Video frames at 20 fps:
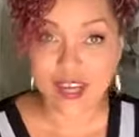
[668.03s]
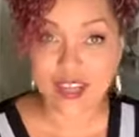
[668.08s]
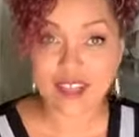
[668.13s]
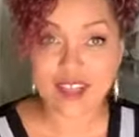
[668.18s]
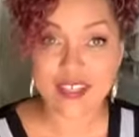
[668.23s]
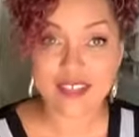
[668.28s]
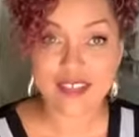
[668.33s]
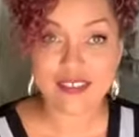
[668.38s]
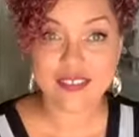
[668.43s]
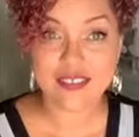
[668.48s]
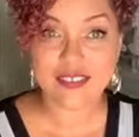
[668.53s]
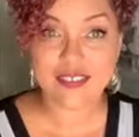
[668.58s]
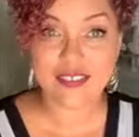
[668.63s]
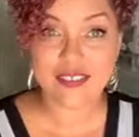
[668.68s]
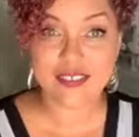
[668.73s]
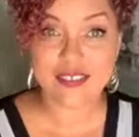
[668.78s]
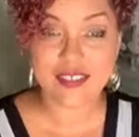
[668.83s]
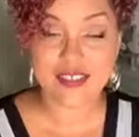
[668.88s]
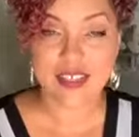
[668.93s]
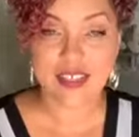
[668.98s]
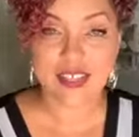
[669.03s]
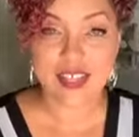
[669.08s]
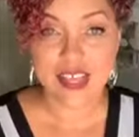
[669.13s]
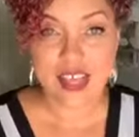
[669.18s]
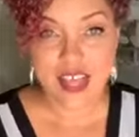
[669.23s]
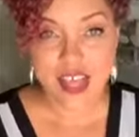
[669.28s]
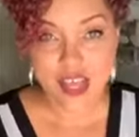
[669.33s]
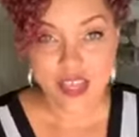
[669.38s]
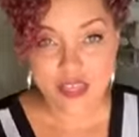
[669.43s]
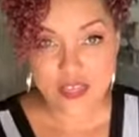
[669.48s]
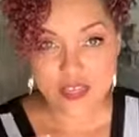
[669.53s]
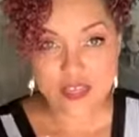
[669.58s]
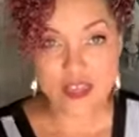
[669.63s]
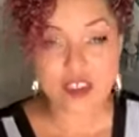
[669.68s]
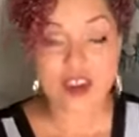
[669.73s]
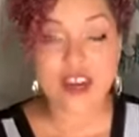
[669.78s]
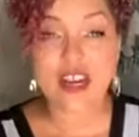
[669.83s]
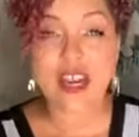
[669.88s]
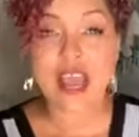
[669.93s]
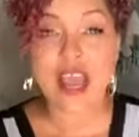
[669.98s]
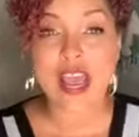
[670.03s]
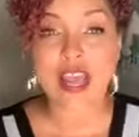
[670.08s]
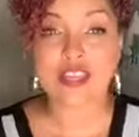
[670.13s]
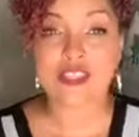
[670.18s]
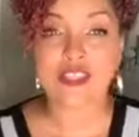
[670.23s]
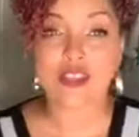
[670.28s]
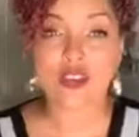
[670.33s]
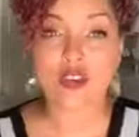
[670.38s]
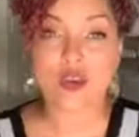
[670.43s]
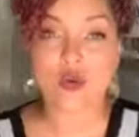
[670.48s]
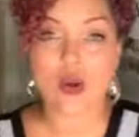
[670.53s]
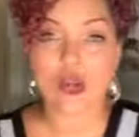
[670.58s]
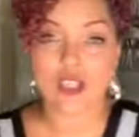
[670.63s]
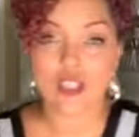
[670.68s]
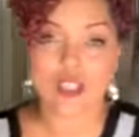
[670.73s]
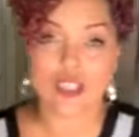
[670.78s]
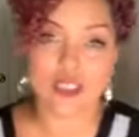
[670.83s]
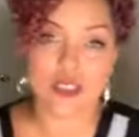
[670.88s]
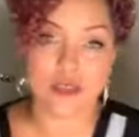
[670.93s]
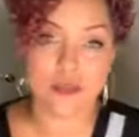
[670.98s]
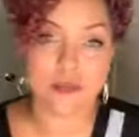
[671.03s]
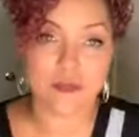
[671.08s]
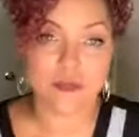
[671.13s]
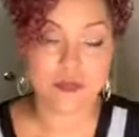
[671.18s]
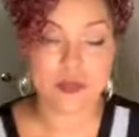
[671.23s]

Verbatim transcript: Ready? They're going to ask you a question.